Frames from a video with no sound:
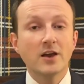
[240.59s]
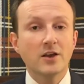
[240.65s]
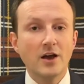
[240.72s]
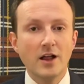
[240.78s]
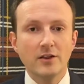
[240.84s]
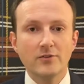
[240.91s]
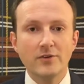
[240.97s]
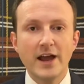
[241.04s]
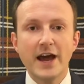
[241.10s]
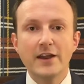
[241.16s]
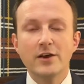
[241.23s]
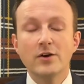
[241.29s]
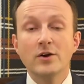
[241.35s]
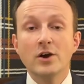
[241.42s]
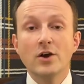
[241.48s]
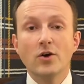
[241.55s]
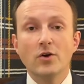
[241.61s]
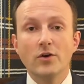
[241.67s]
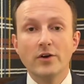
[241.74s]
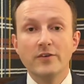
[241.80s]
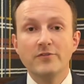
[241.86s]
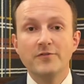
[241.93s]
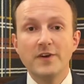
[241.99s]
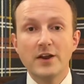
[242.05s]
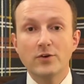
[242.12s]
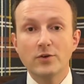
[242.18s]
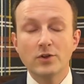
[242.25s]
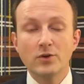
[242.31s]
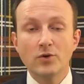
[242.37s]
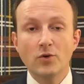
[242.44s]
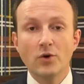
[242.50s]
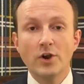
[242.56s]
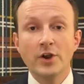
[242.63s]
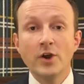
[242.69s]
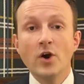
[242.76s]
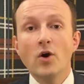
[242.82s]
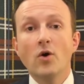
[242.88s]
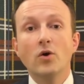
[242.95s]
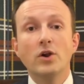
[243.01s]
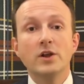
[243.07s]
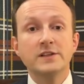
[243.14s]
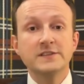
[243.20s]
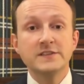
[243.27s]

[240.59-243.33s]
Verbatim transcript: Colorado or in federal court or in